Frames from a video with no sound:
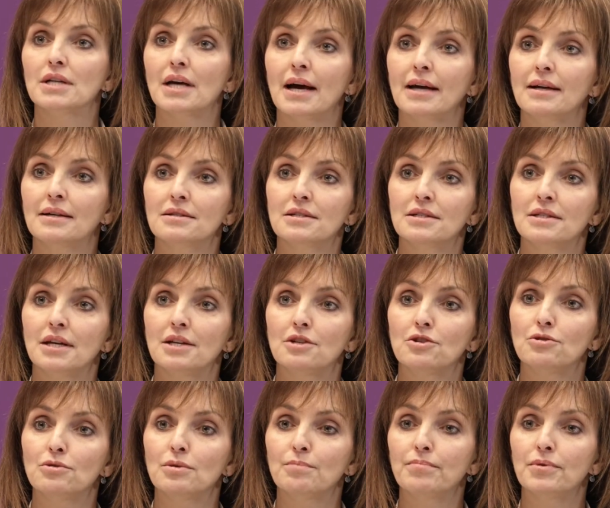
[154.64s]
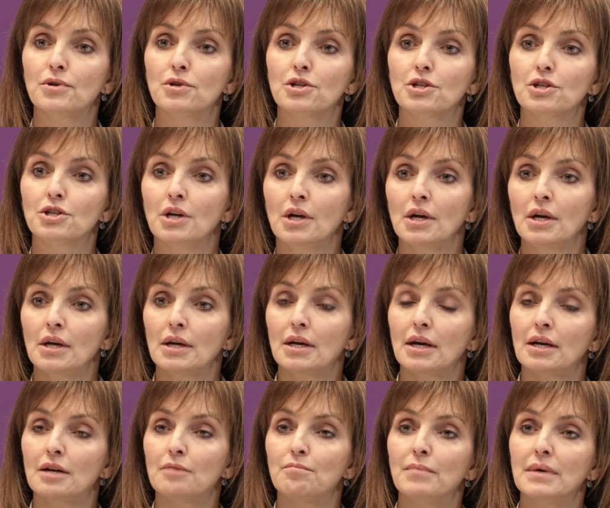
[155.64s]
I can send you a push
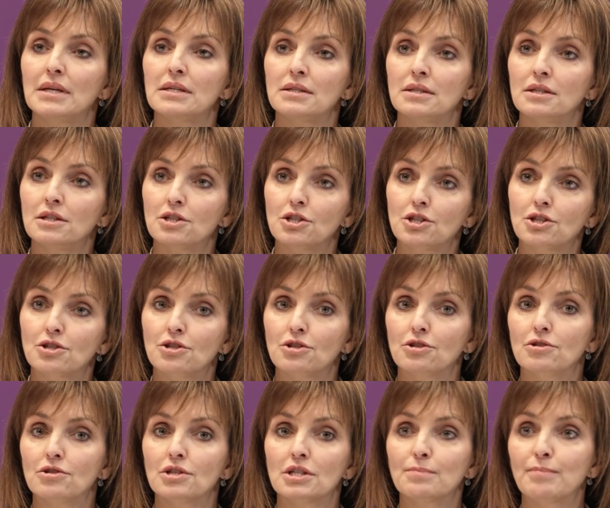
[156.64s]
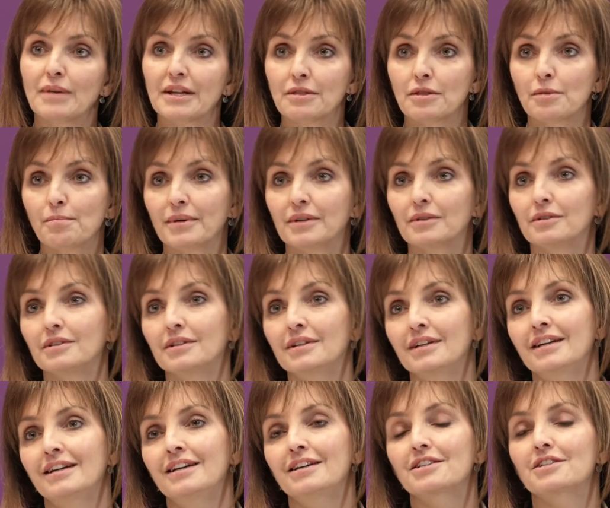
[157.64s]
message to split the bill.
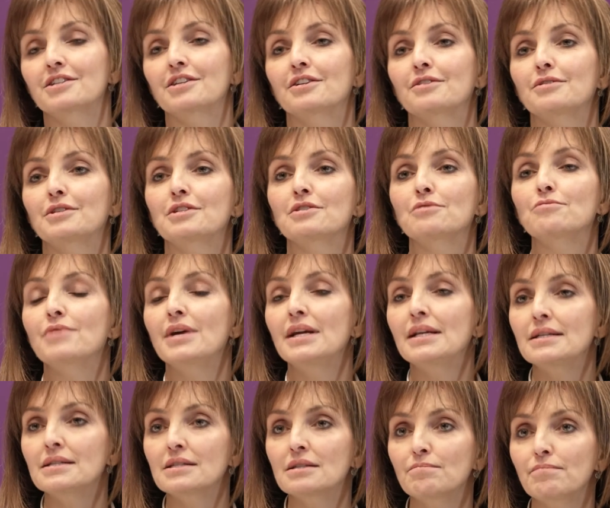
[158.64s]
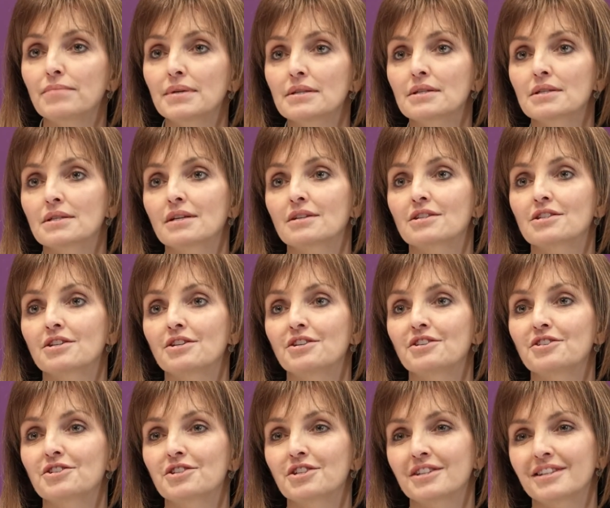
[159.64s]
So it's a really simplistic
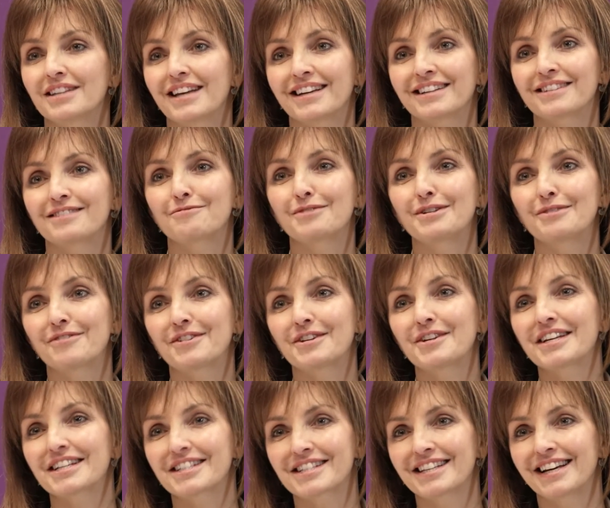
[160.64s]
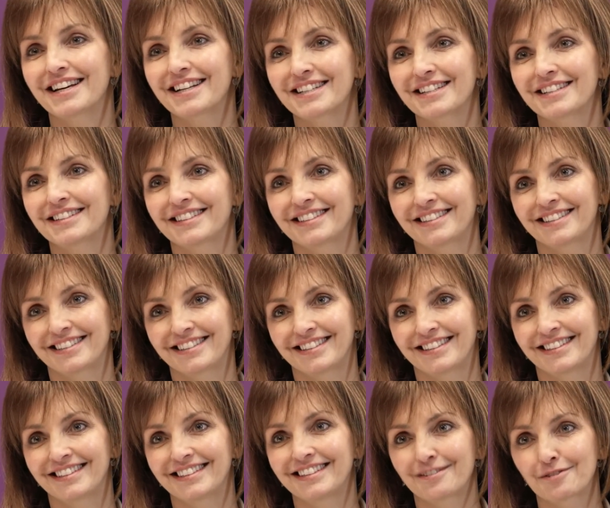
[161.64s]
solution, and we're very excited
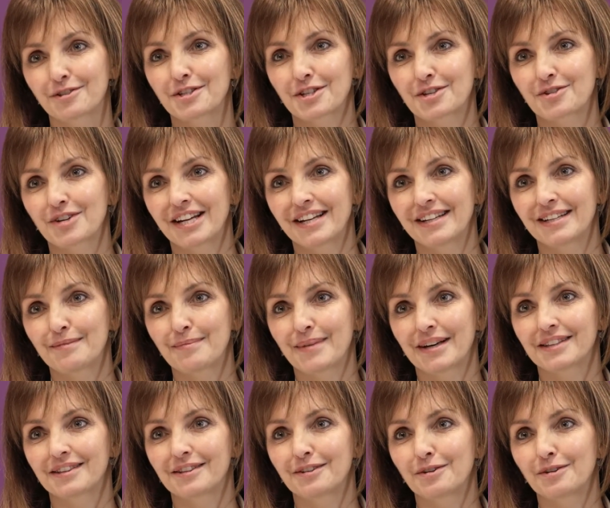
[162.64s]
in Australia about the